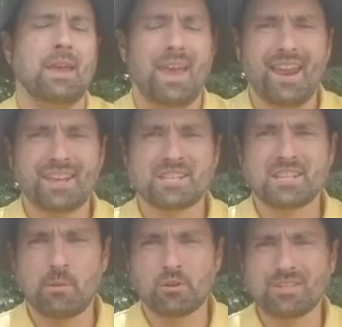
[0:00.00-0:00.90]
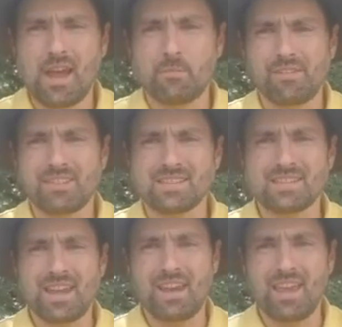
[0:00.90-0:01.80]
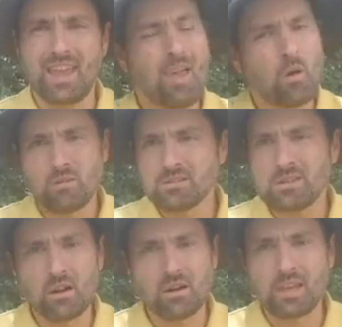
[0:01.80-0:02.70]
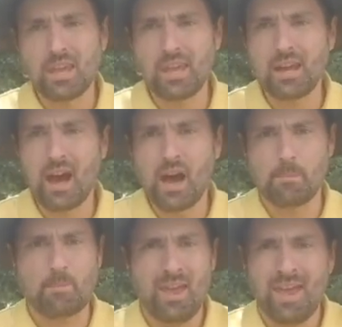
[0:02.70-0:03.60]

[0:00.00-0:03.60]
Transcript: It is summertime in the city. We're starting to heat up.